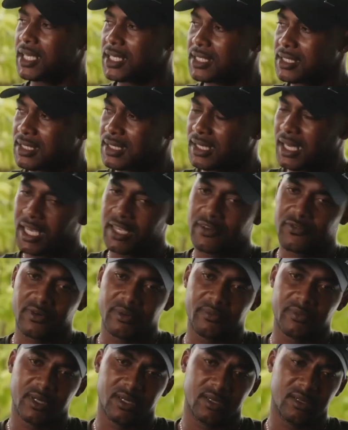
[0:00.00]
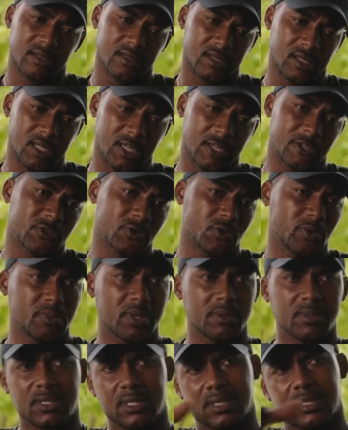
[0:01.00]
I slide from here to
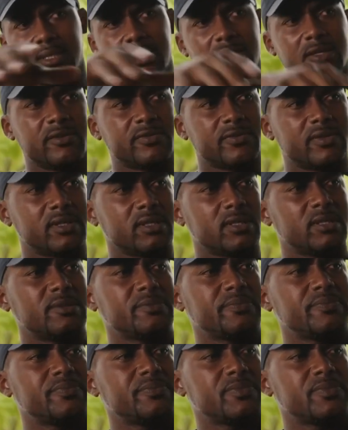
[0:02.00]
basically over here.